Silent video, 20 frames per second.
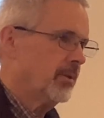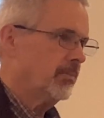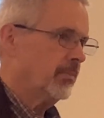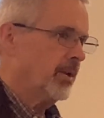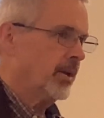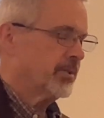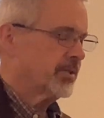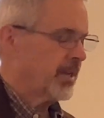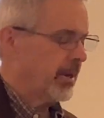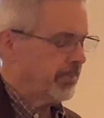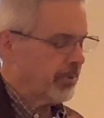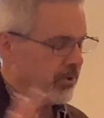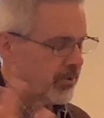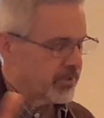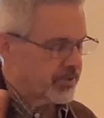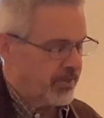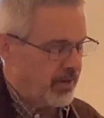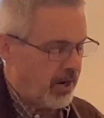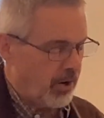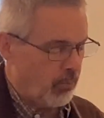now sepulchre
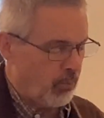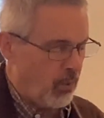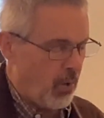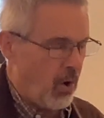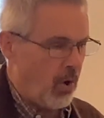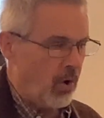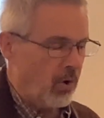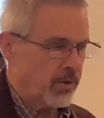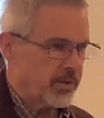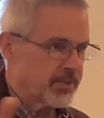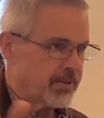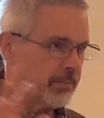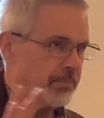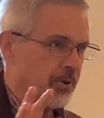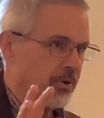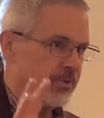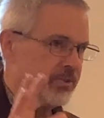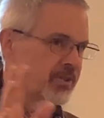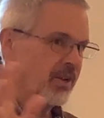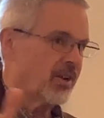is not a wall, a
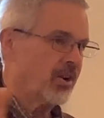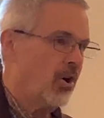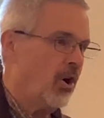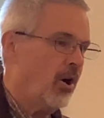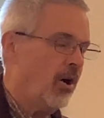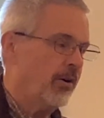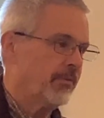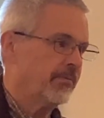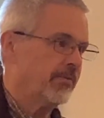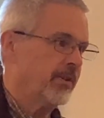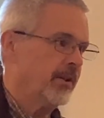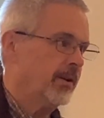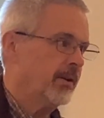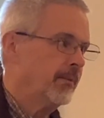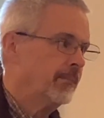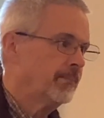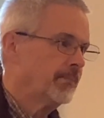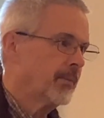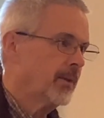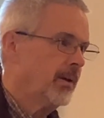sepulchre is a coffin
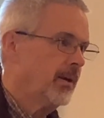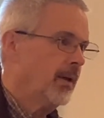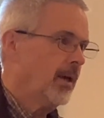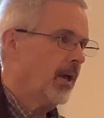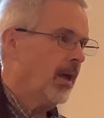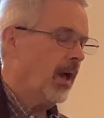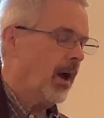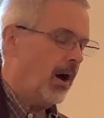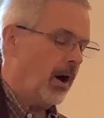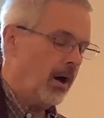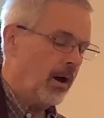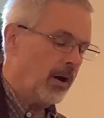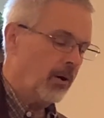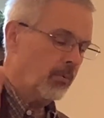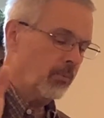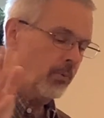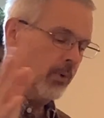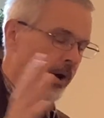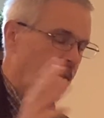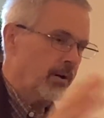uh,
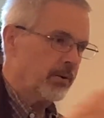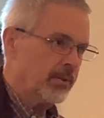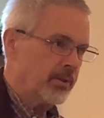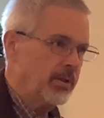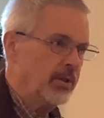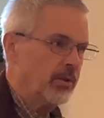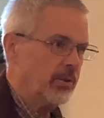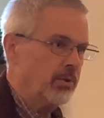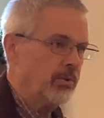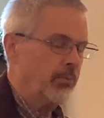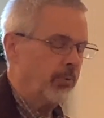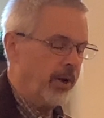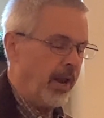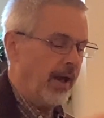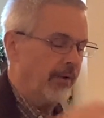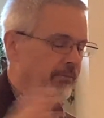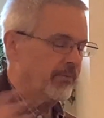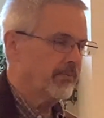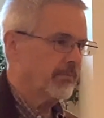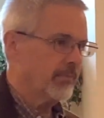where you would
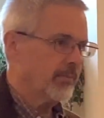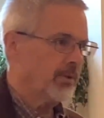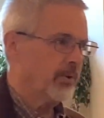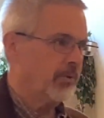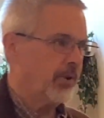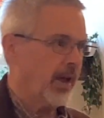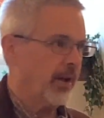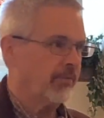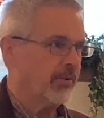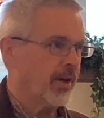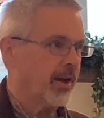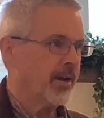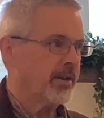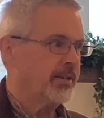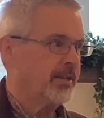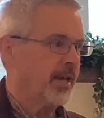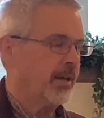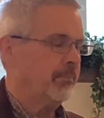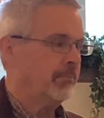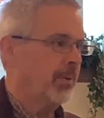have, you'd have a, a,
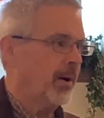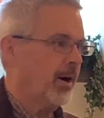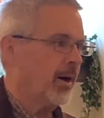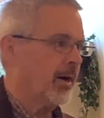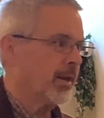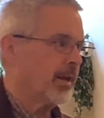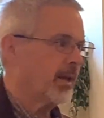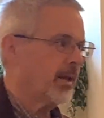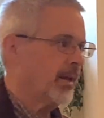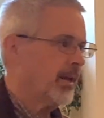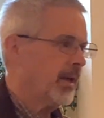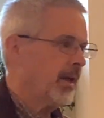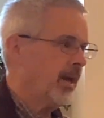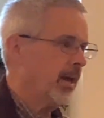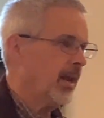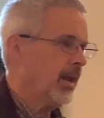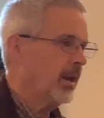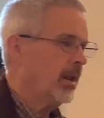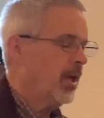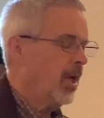dead body
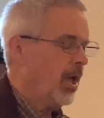in it.